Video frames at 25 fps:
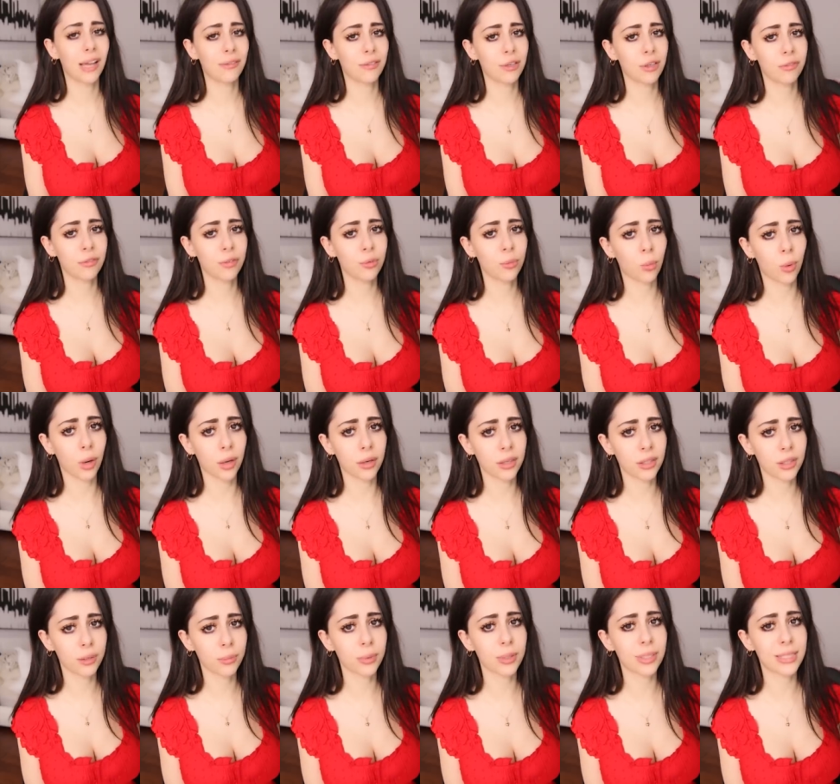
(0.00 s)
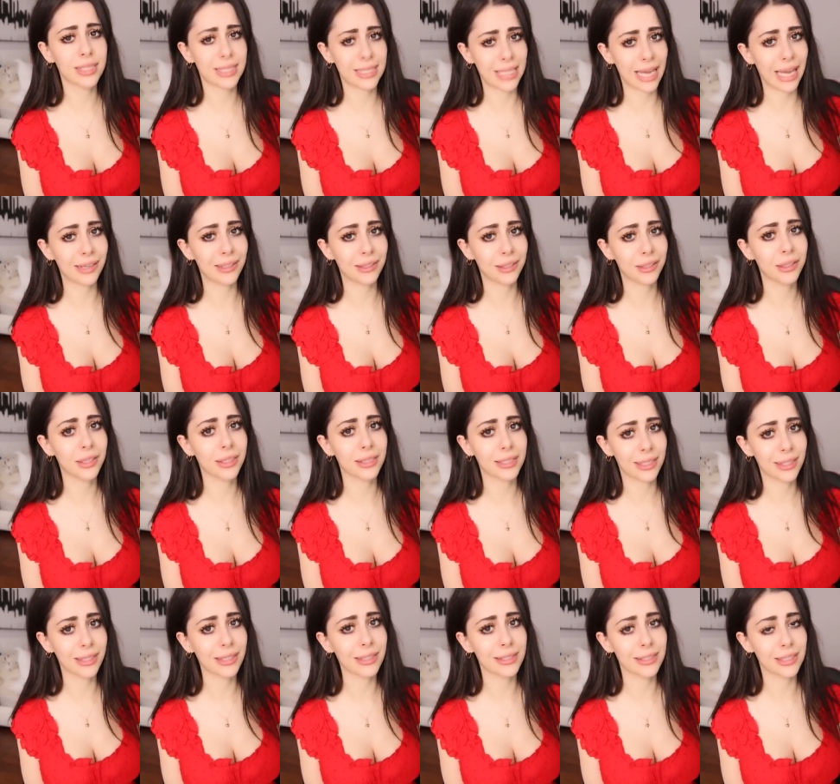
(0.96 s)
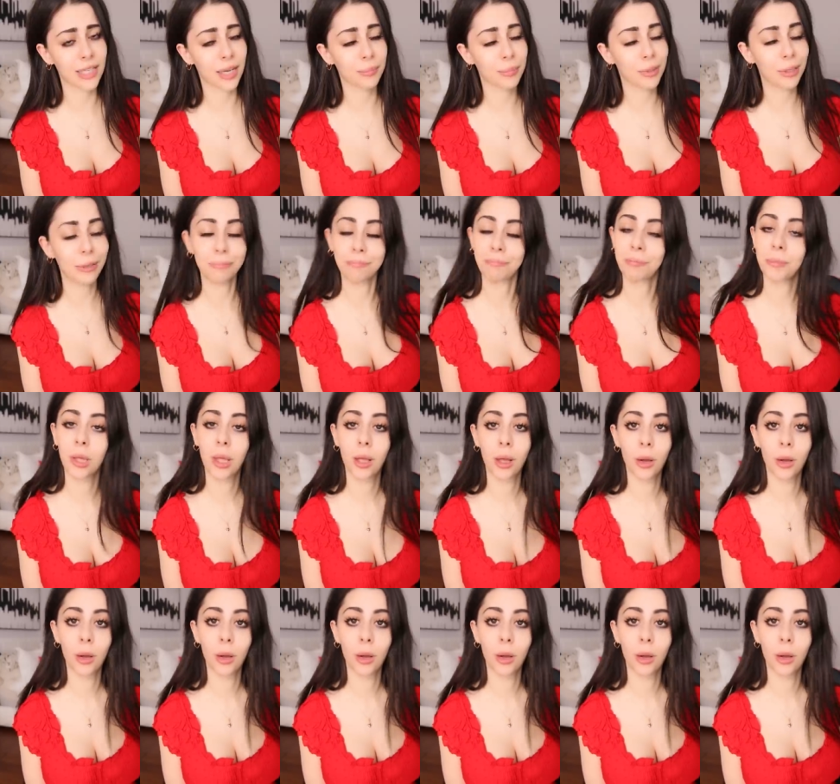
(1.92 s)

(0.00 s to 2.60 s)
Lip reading: Have you ever wondered what Santa does in the summer?